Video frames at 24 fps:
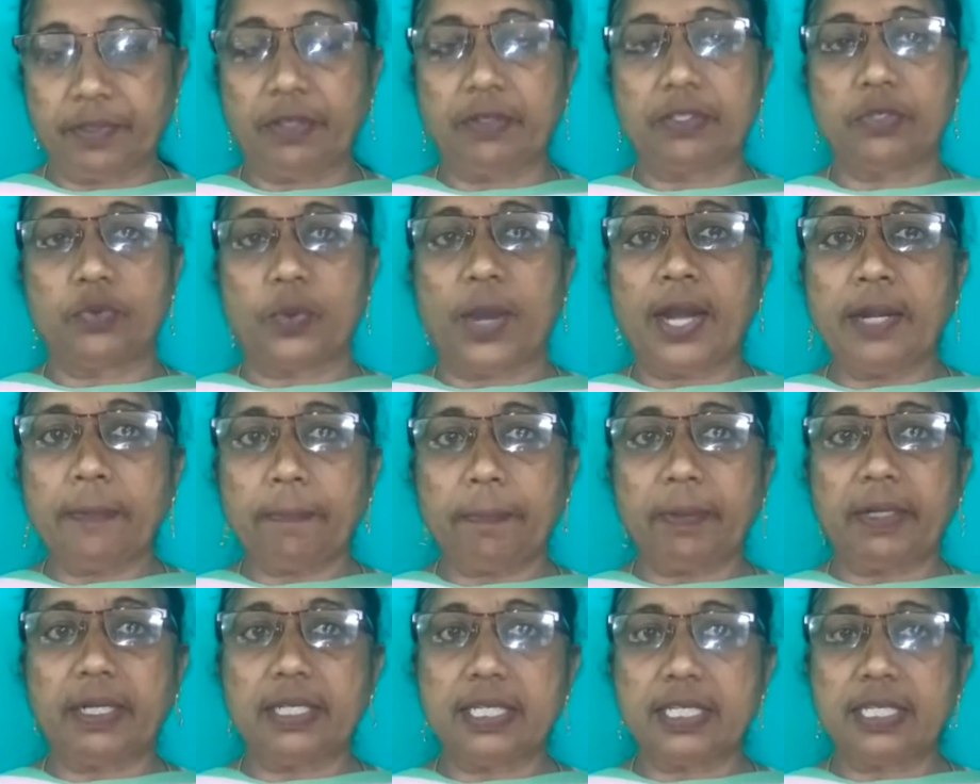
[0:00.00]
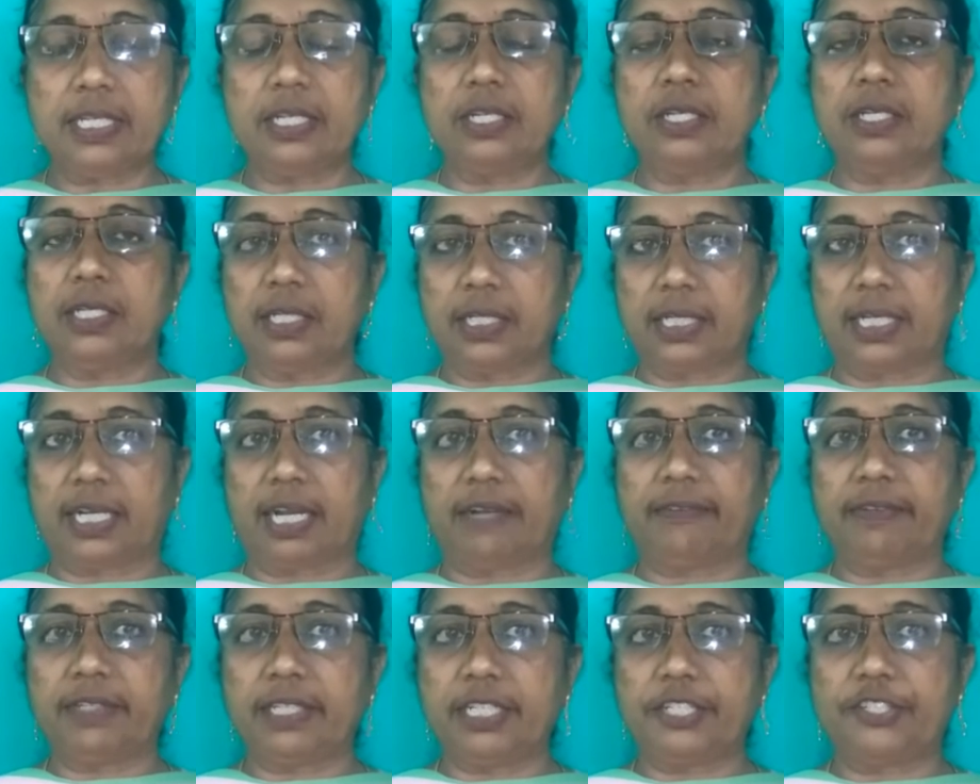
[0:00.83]
There was one person, the
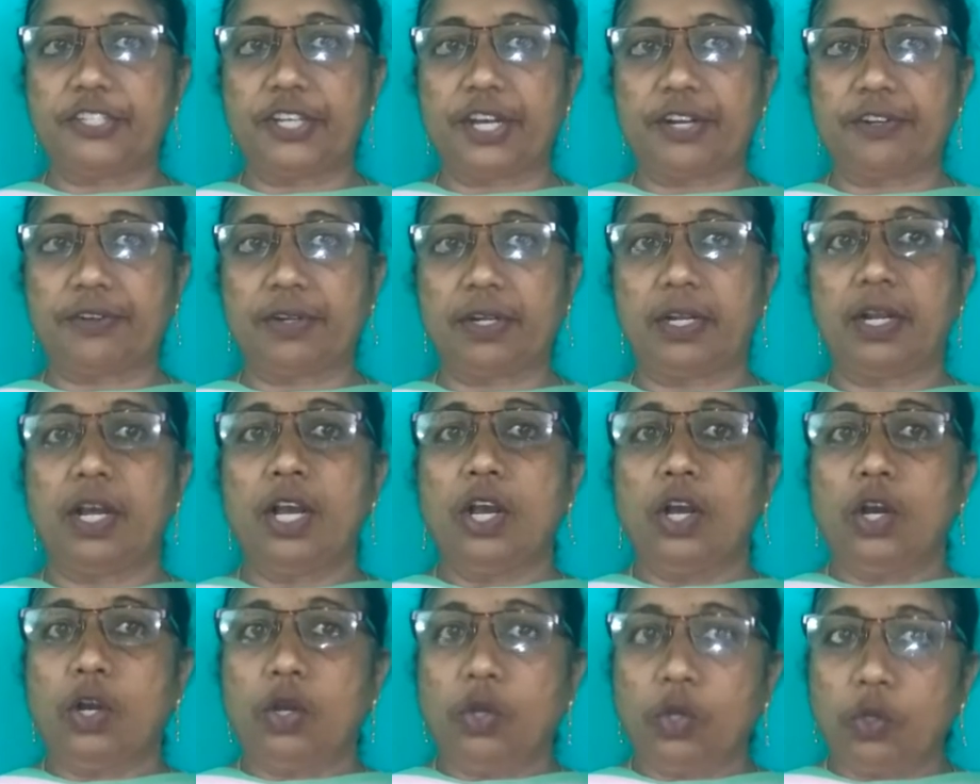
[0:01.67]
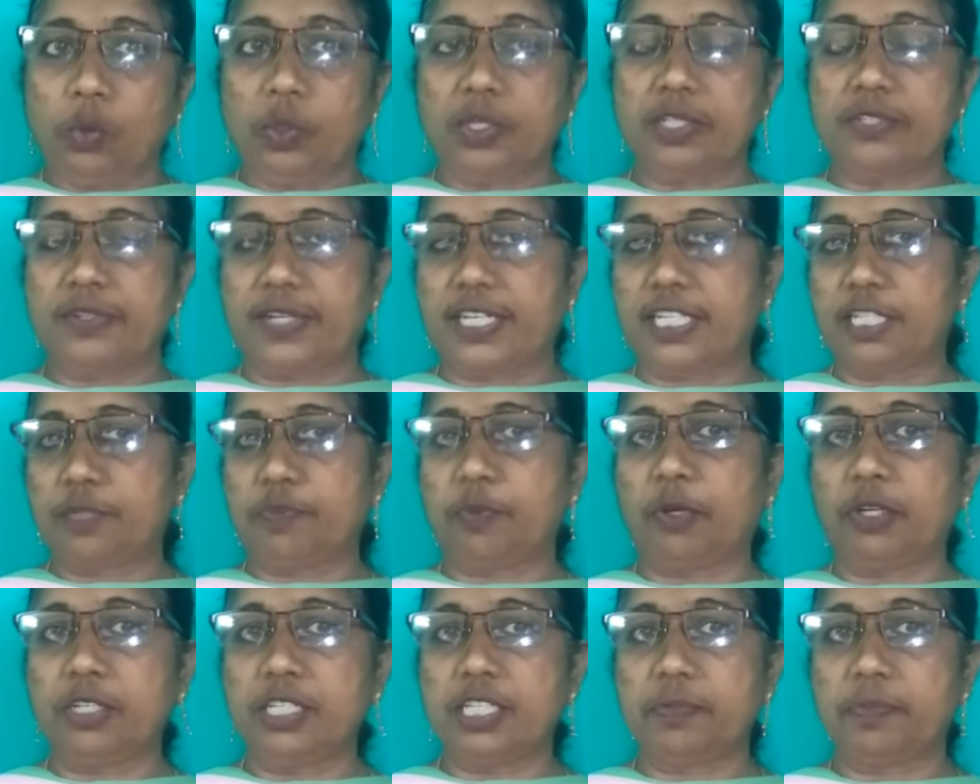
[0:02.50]
Governor General, who was
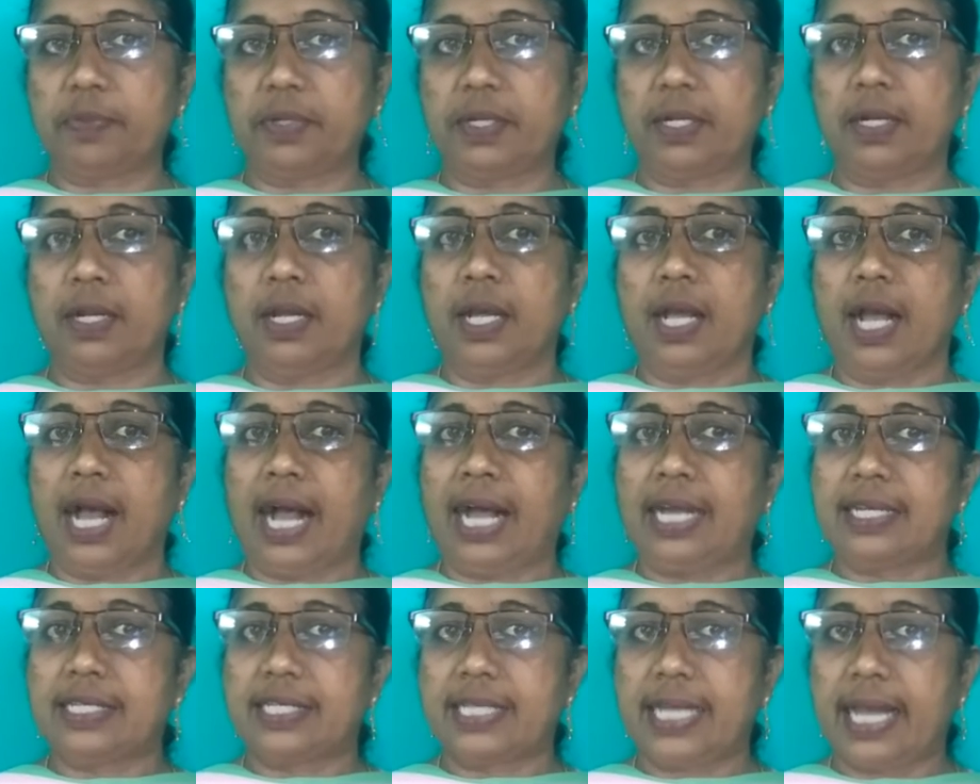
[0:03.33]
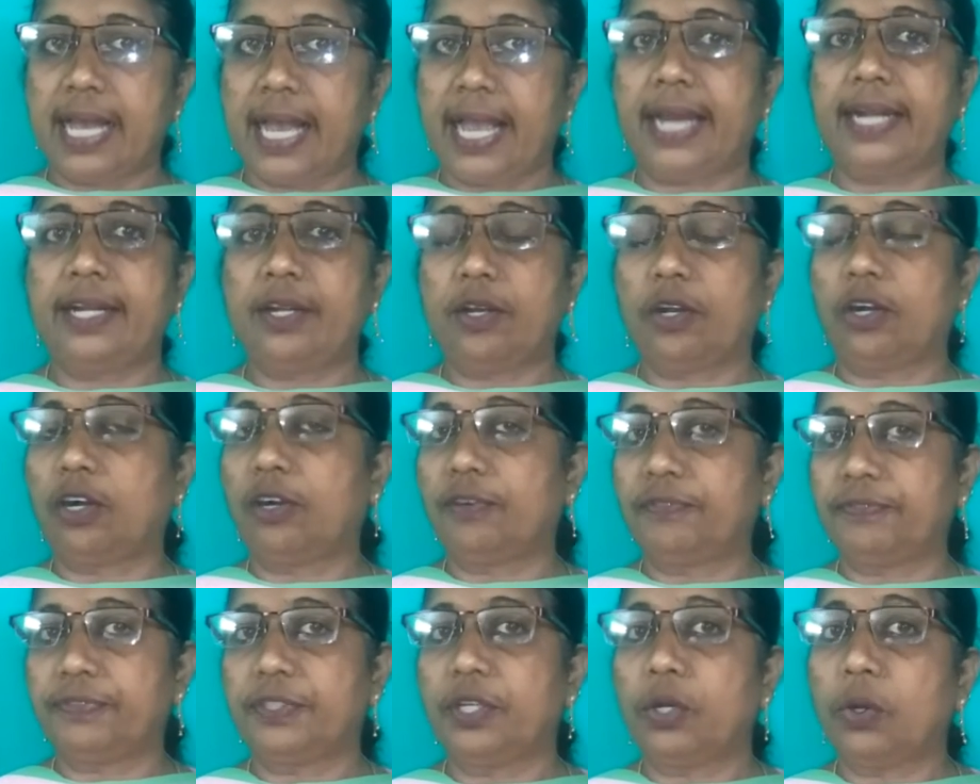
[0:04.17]
responsible as the head
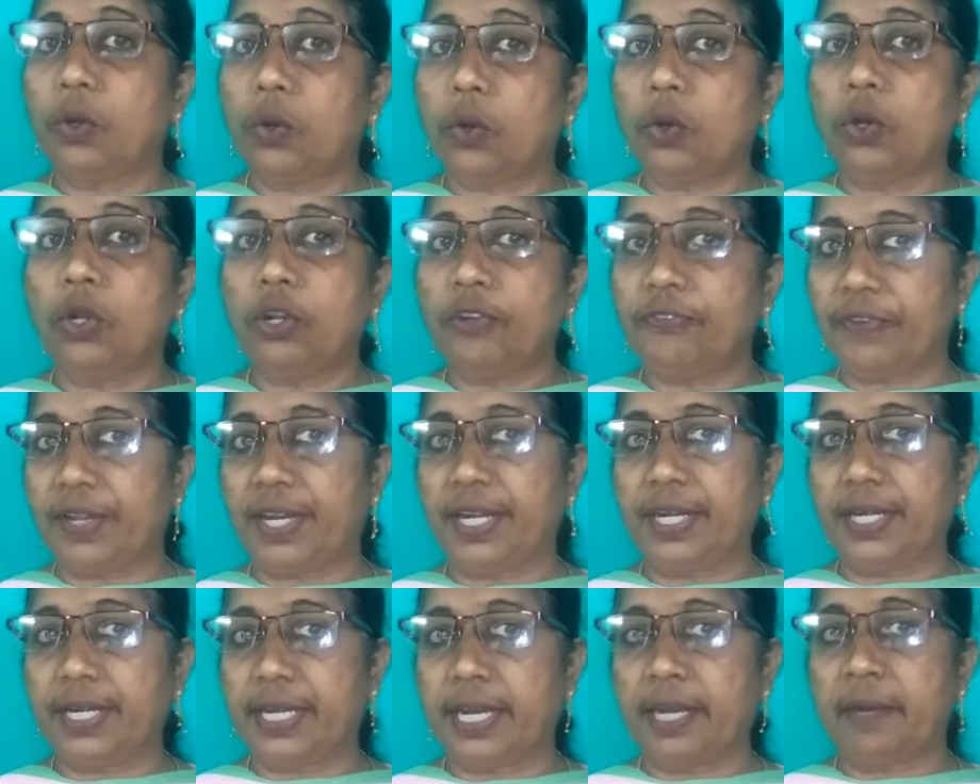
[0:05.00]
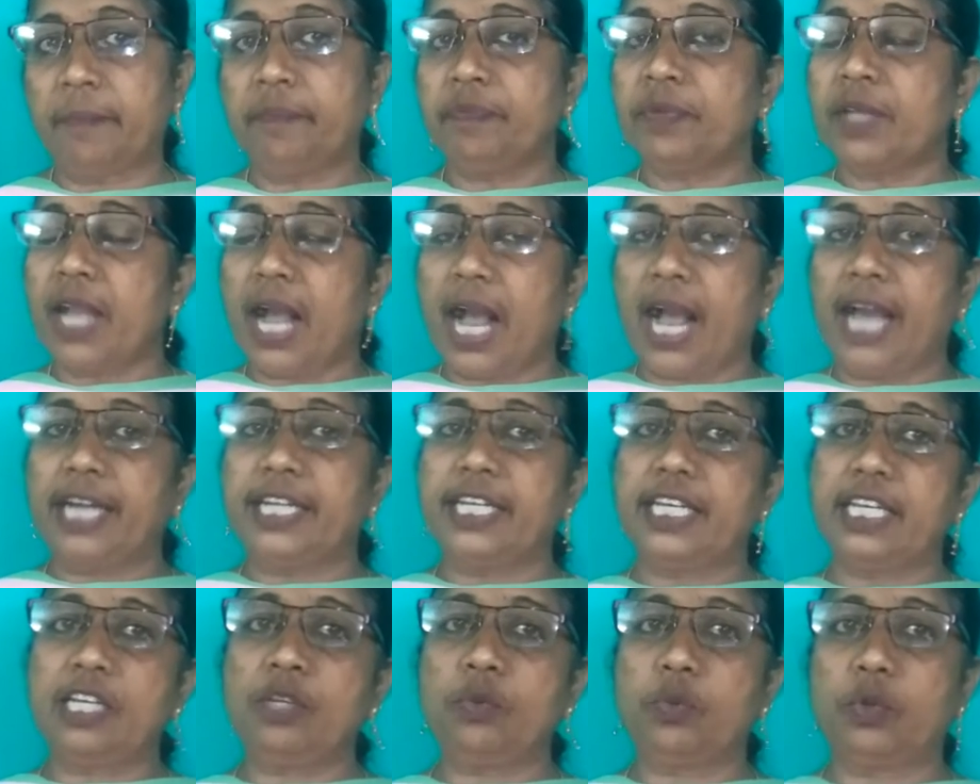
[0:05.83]
of the whole of India,
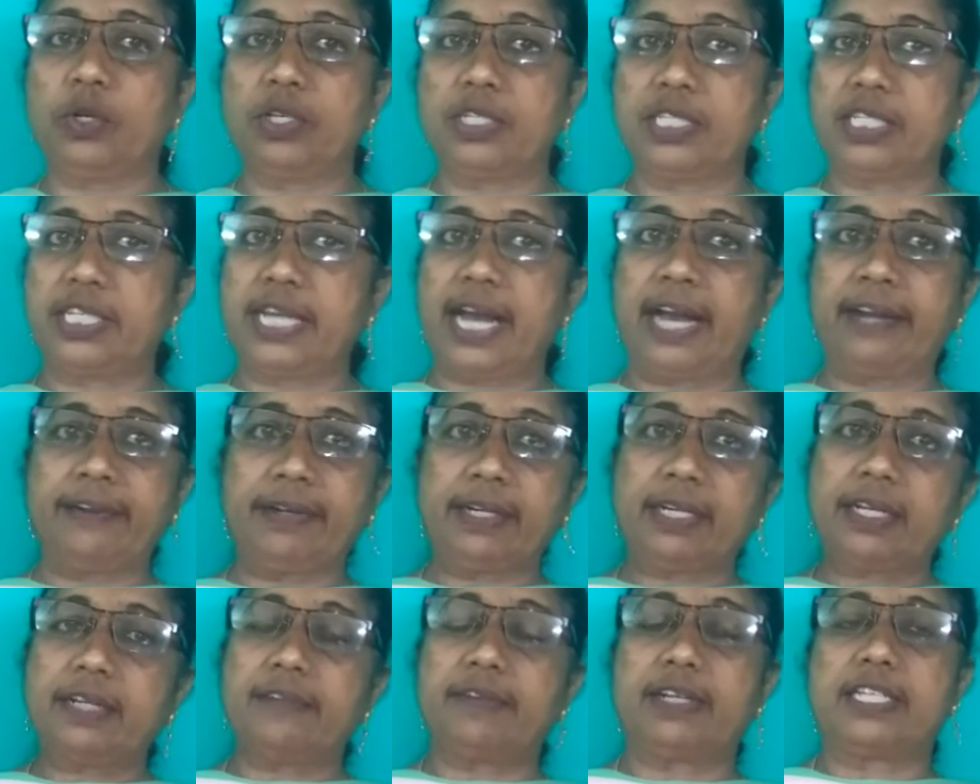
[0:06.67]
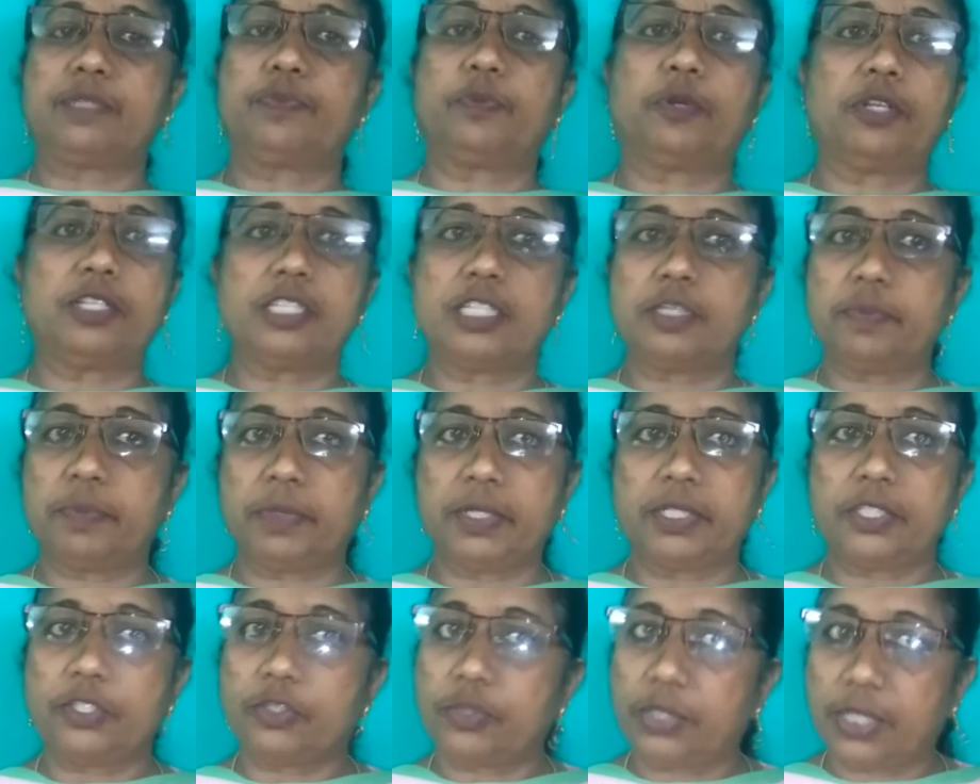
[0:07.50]
and he was directly
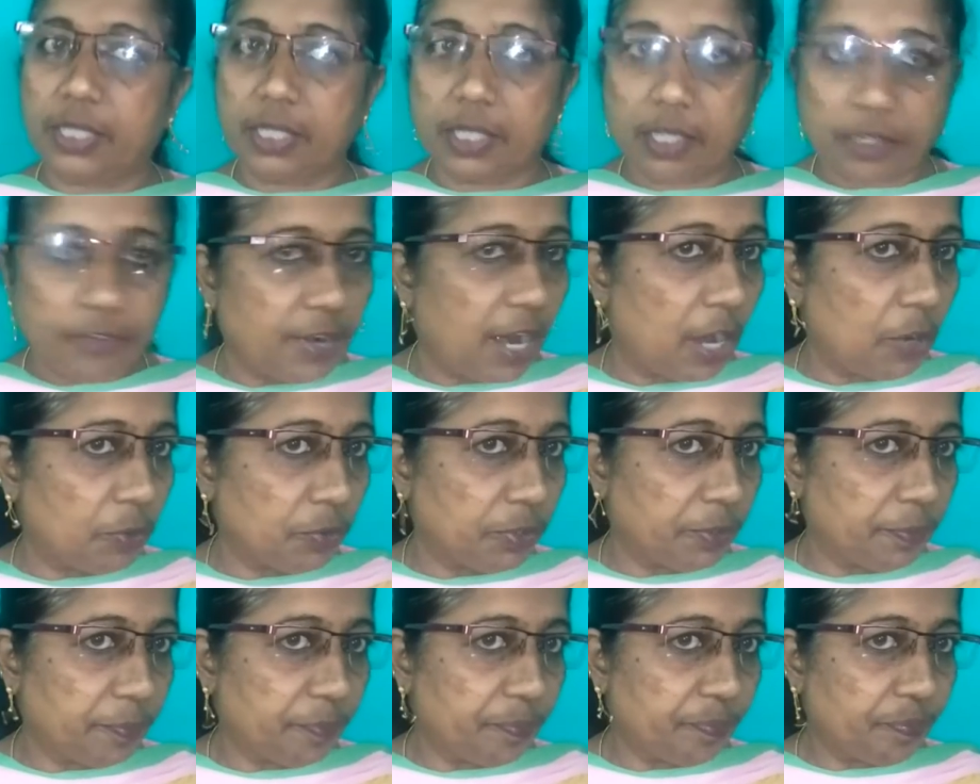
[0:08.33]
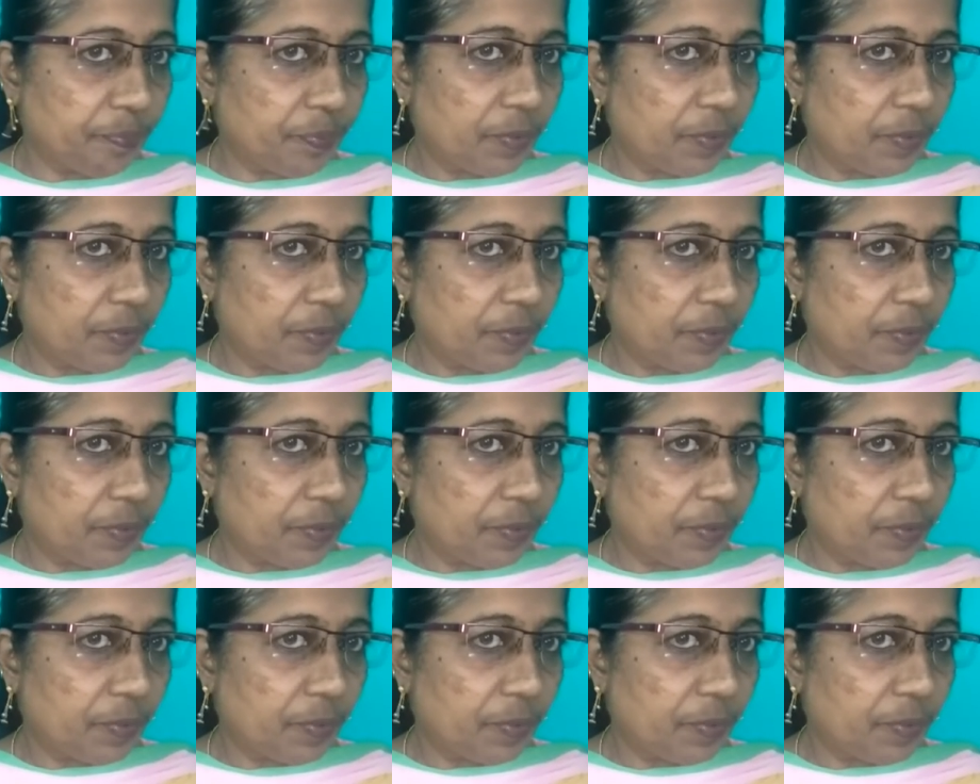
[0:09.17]
responsible to the Crown.